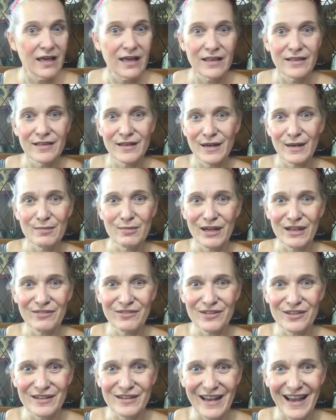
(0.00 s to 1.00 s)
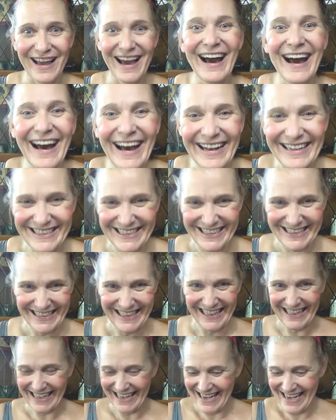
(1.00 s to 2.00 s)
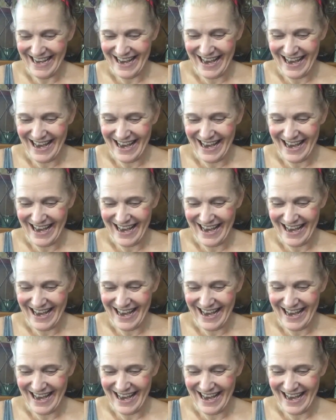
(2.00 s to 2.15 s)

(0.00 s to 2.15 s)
and then I'm ready for the day. Ha, just kidding.